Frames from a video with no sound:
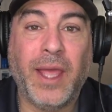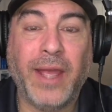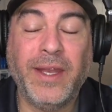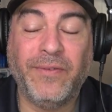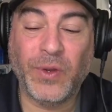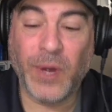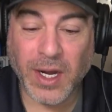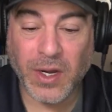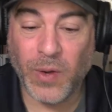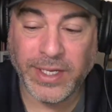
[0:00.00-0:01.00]
And if you
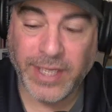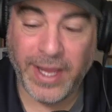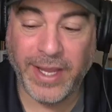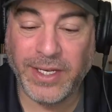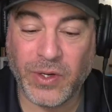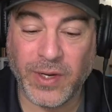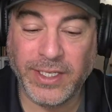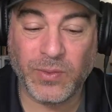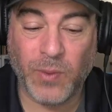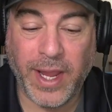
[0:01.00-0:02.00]
are going to
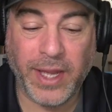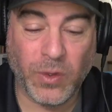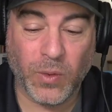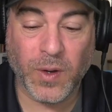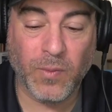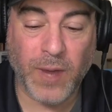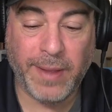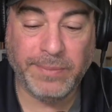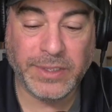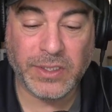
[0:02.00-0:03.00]
increase weight or
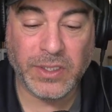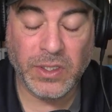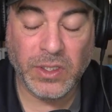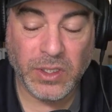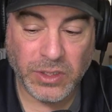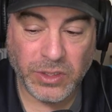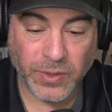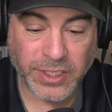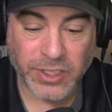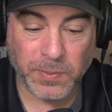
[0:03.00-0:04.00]
reps, do
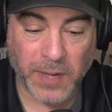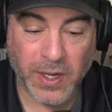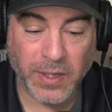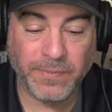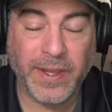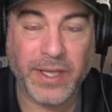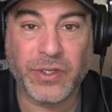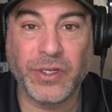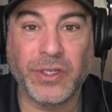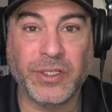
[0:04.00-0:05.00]
it smart. Make
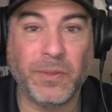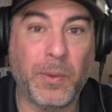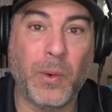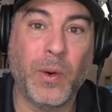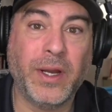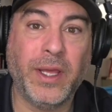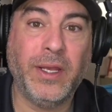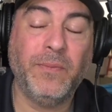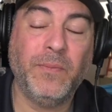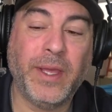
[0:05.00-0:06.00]
sure you're
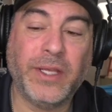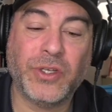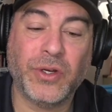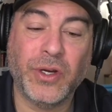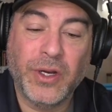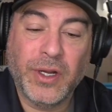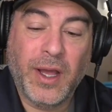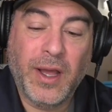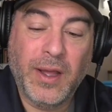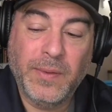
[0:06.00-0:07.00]
supported. Make sure
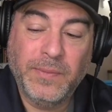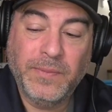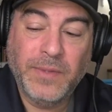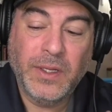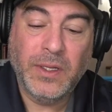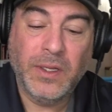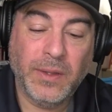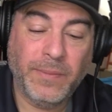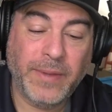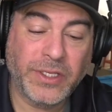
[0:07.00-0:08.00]

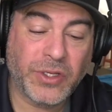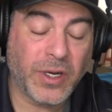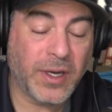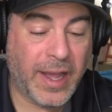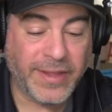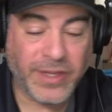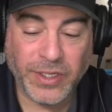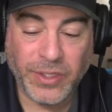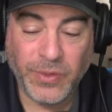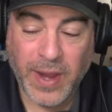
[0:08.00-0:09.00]
either
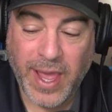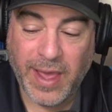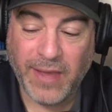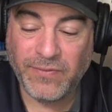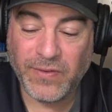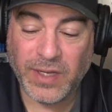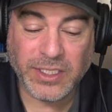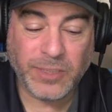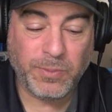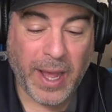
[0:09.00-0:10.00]
you have a
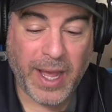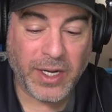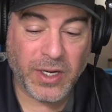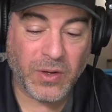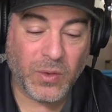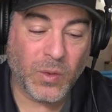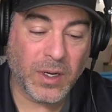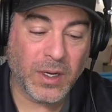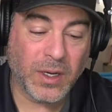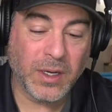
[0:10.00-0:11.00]
spotter
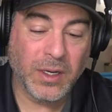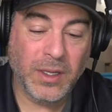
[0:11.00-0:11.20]
or